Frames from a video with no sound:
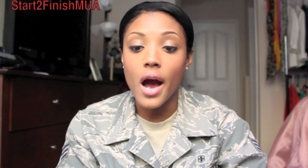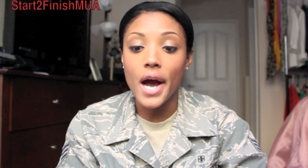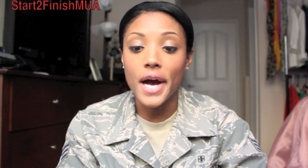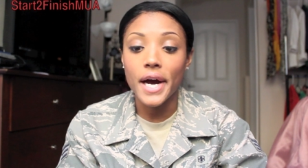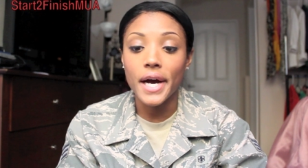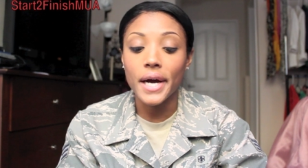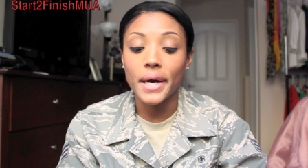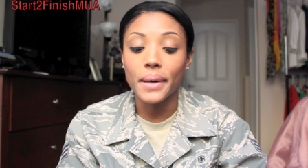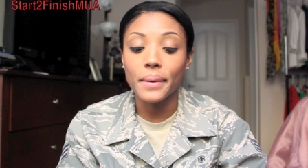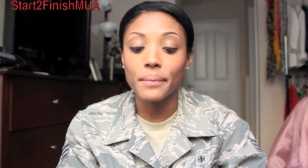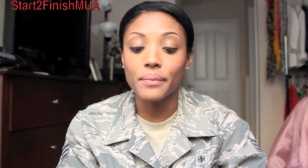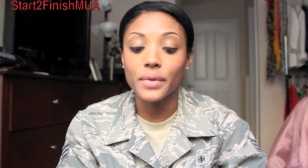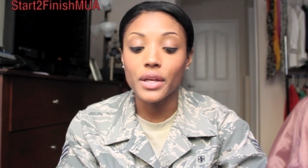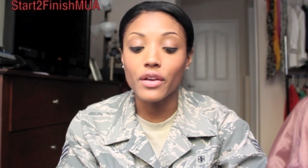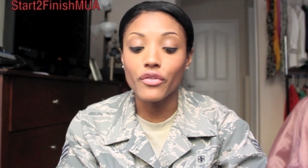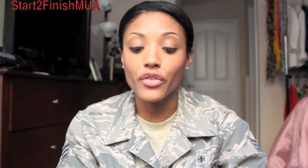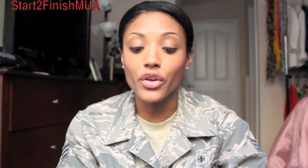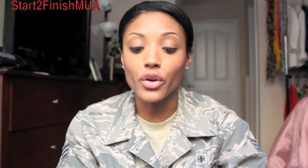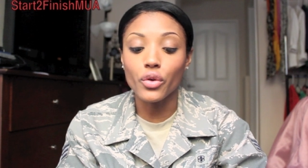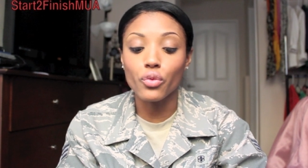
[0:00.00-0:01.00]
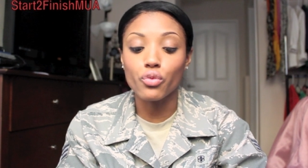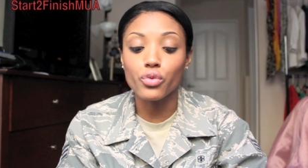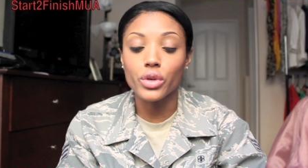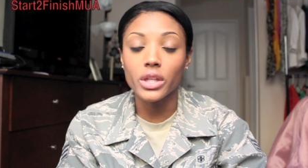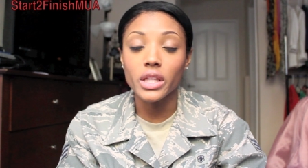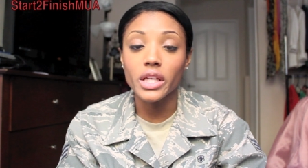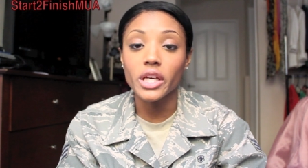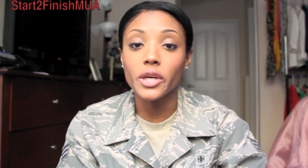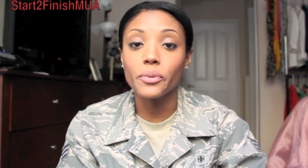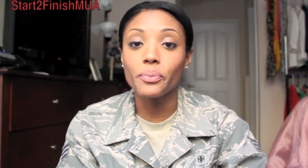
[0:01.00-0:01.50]
If you're
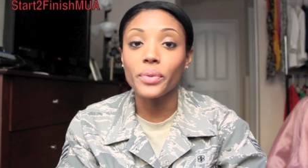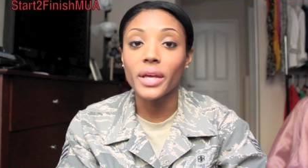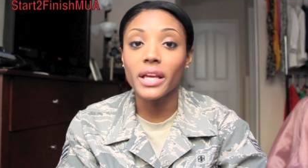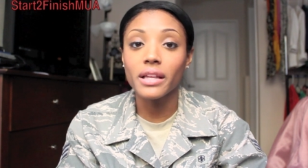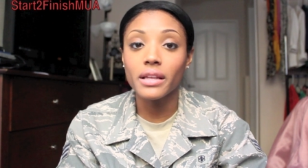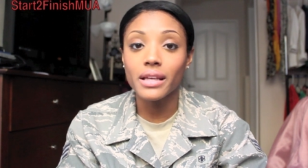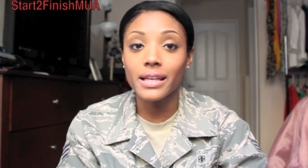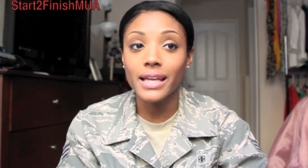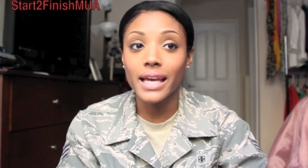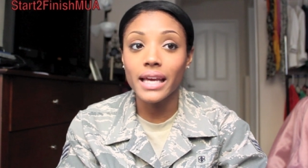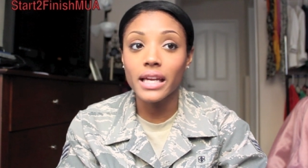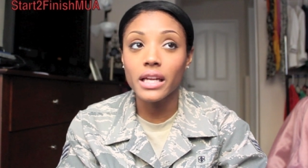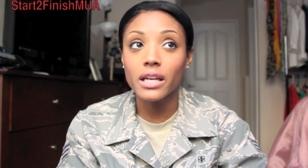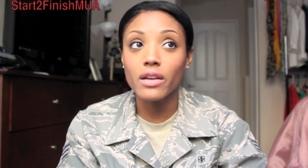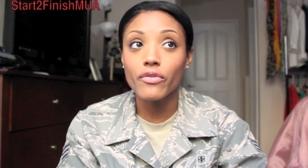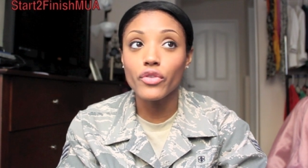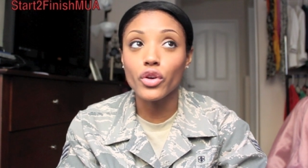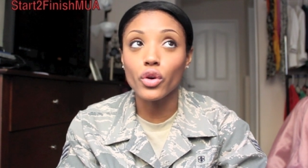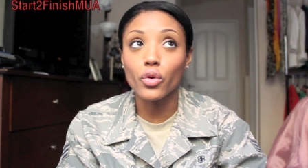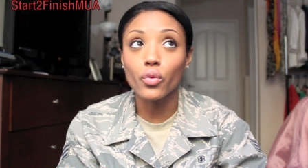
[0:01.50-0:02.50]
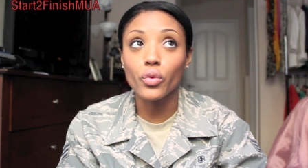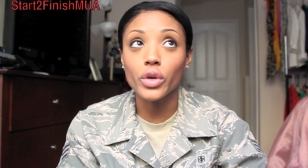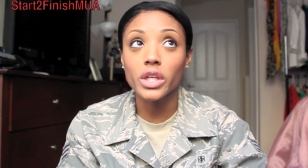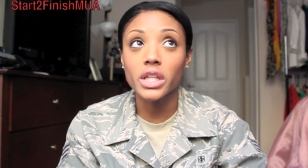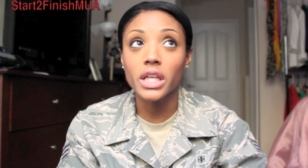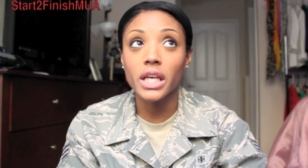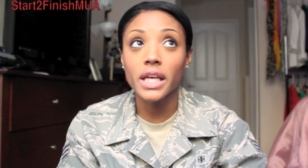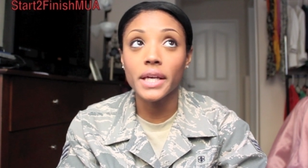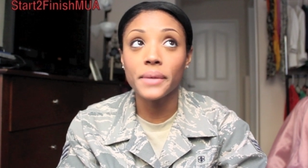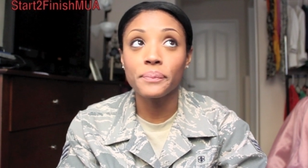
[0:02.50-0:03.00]
really opinionated, if you're
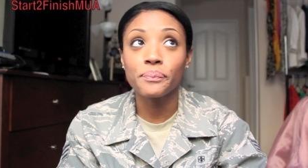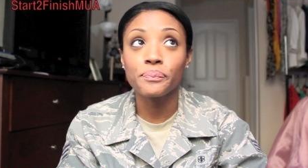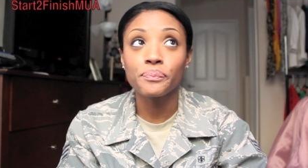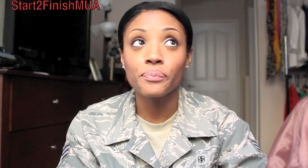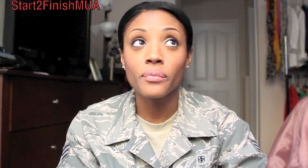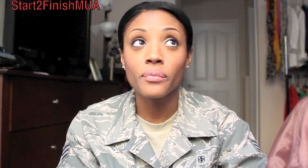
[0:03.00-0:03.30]
really